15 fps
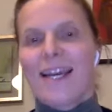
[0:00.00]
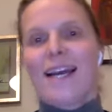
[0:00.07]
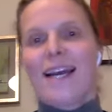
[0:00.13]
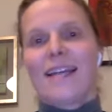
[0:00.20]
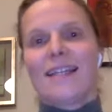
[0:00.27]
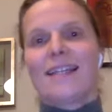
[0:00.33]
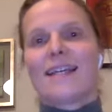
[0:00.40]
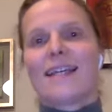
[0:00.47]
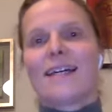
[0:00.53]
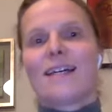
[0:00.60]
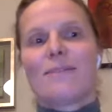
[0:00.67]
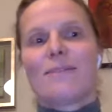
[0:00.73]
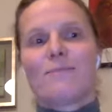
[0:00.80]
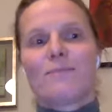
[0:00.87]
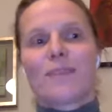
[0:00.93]
And
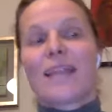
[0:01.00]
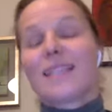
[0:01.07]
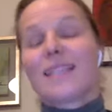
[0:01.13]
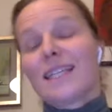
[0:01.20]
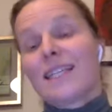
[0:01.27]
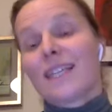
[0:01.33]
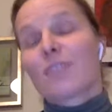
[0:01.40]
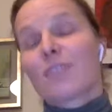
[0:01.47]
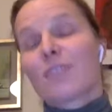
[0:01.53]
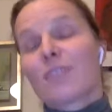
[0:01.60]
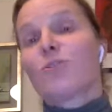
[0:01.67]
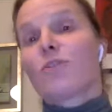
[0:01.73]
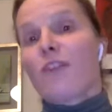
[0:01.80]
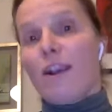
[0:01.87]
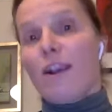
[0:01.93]
I think that's
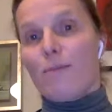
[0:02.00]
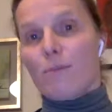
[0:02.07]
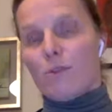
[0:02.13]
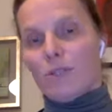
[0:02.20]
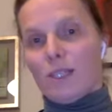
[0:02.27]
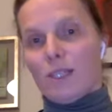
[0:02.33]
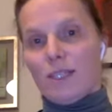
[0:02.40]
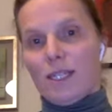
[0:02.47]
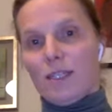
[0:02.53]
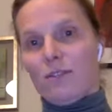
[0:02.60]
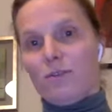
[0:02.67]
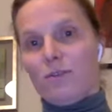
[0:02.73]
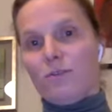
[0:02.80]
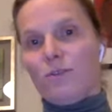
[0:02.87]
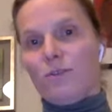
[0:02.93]
also very important, that
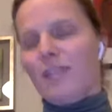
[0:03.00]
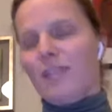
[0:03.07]
you,